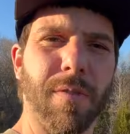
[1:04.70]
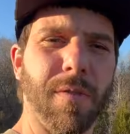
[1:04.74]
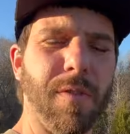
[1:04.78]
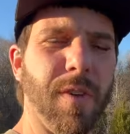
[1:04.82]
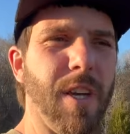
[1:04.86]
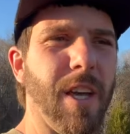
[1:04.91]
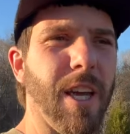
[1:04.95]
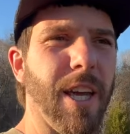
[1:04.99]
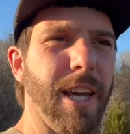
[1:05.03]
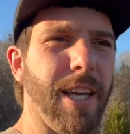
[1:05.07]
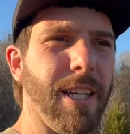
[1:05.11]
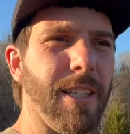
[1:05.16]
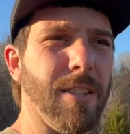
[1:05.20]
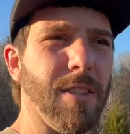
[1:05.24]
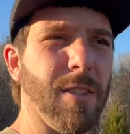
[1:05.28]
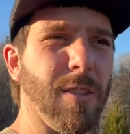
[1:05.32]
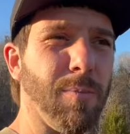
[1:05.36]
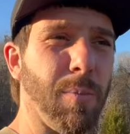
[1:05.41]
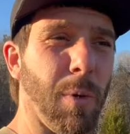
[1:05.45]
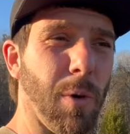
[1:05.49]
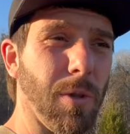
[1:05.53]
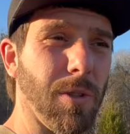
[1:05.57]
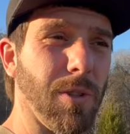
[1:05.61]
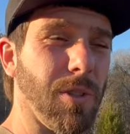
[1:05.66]
V8
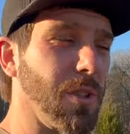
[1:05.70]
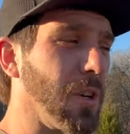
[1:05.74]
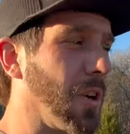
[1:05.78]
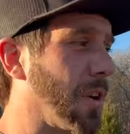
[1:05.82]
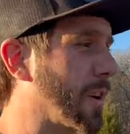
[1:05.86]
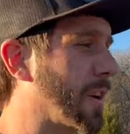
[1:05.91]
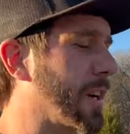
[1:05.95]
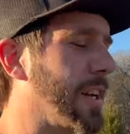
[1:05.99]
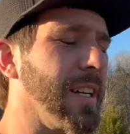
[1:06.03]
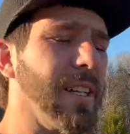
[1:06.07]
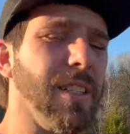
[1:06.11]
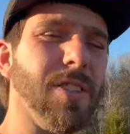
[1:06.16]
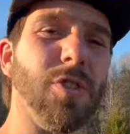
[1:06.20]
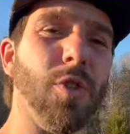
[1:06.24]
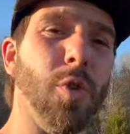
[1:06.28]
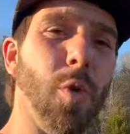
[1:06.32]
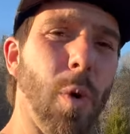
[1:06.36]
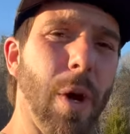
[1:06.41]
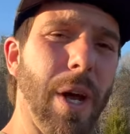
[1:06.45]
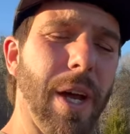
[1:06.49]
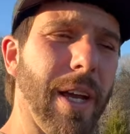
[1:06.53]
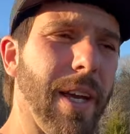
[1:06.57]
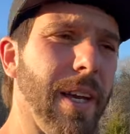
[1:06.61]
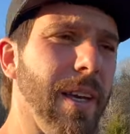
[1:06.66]
sports car. It is
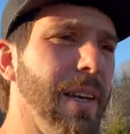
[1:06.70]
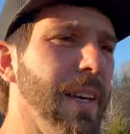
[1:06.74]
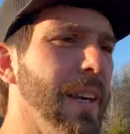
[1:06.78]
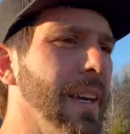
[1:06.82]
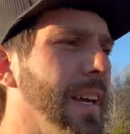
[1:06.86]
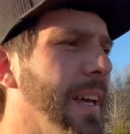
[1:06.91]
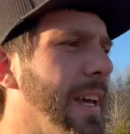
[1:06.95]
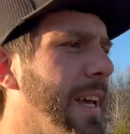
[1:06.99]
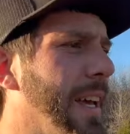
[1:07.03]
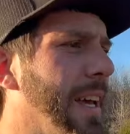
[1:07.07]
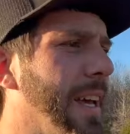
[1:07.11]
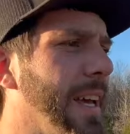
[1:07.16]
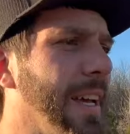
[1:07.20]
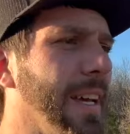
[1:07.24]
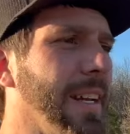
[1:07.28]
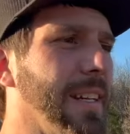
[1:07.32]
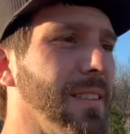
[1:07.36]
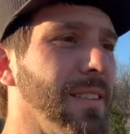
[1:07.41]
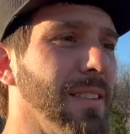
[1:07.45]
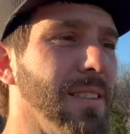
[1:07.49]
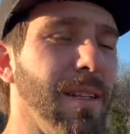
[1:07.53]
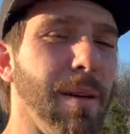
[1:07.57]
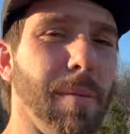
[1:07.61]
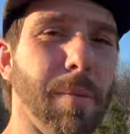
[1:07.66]
quick, it
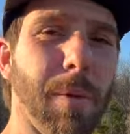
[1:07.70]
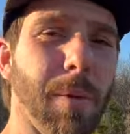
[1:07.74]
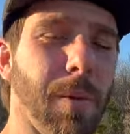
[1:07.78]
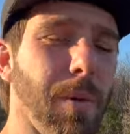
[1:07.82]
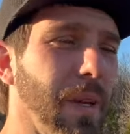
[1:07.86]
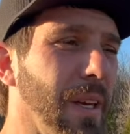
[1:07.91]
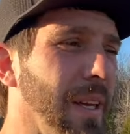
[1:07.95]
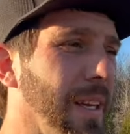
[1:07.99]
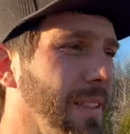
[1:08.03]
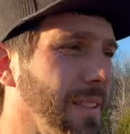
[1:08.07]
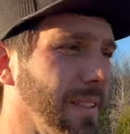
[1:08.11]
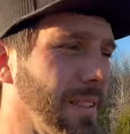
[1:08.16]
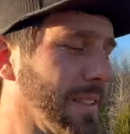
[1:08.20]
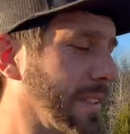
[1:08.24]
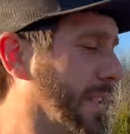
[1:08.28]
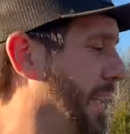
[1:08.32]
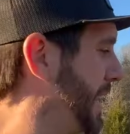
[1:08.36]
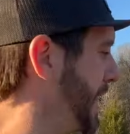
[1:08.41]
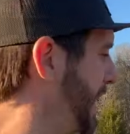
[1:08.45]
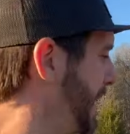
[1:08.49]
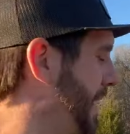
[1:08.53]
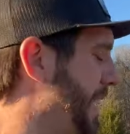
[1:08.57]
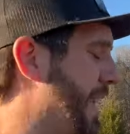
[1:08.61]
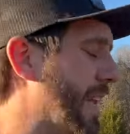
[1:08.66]
is nimble, it's
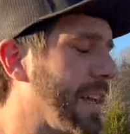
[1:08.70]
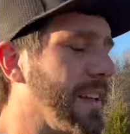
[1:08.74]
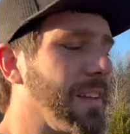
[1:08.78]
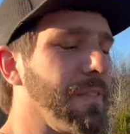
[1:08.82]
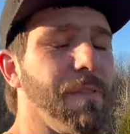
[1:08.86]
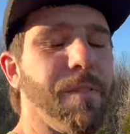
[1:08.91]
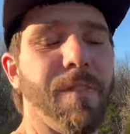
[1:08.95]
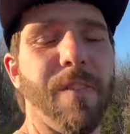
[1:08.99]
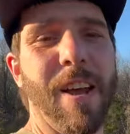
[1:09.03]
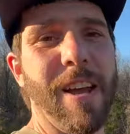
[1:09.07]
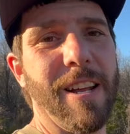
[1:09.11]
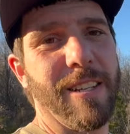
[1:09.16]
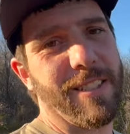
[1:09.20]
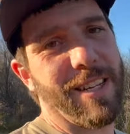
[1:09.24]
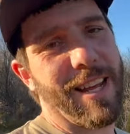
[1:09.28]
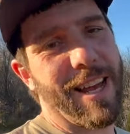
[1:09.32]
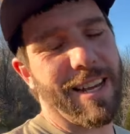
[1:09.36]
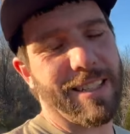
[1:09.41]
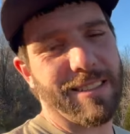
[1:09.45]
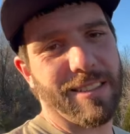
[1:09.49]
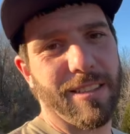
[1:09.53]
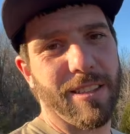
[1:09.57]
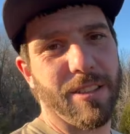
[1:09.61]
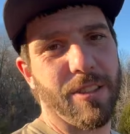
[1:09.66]

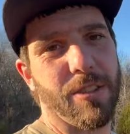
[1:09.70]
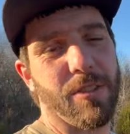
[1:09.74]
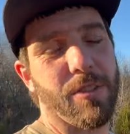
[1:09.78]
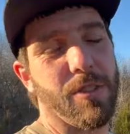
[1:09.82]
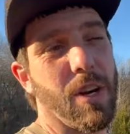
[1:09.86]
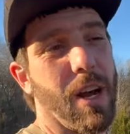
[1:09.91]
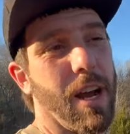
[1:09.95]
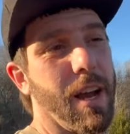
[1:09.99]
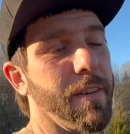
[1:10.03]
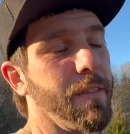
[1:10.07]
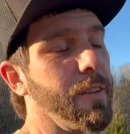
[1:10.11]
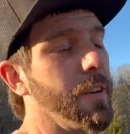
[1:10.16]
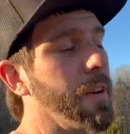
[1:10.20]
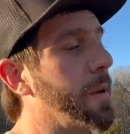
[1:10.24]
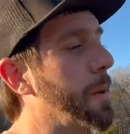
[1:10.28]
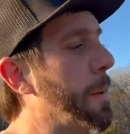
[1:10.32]
fantastic to drive.